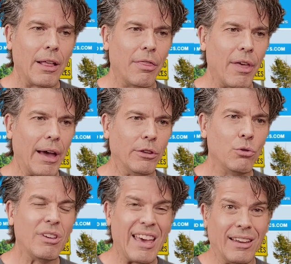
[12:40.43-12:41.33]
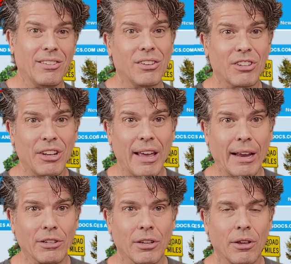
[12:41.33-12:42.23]
that you can't
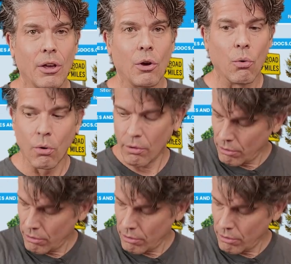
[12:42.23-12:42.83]
disconnect. Or